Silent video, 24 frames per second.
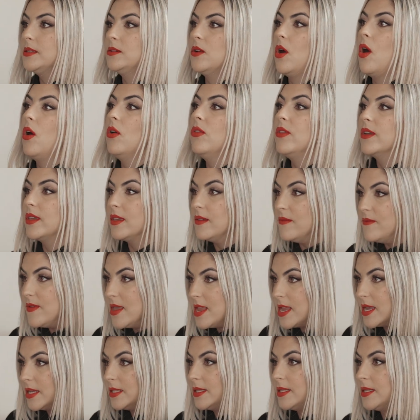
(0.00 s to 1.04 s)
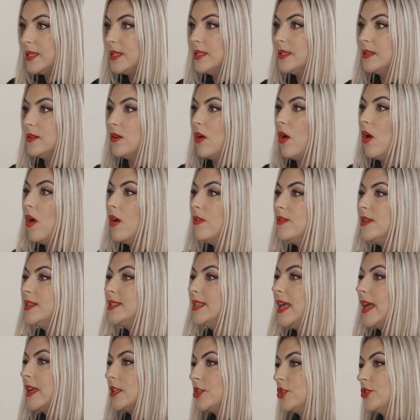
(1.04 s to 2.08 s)
and all the conveniences and all these
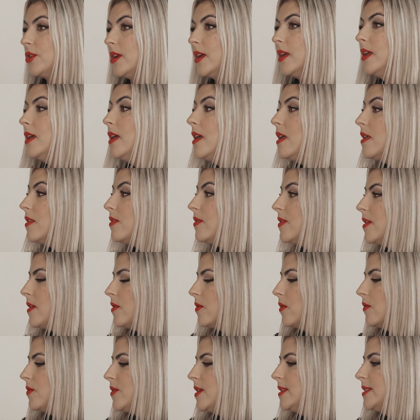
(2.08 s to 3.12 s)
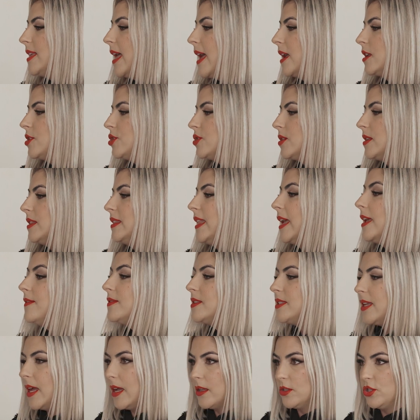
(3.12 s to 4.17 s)
extra, these extra
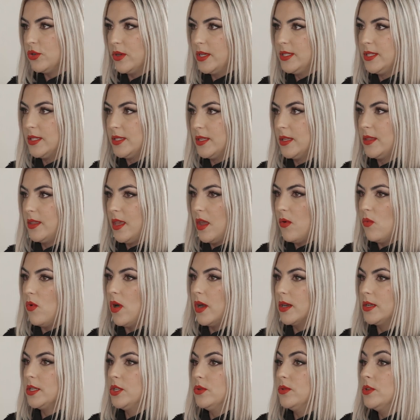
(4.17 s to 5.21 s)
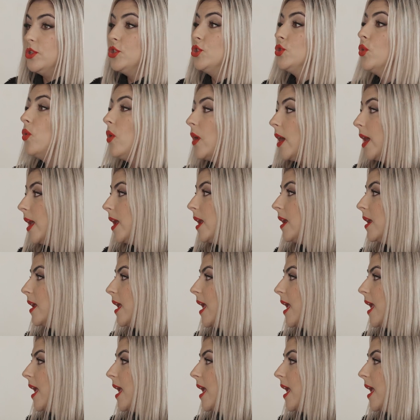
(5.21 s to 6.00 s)
lifestyle choices that they want to enjoy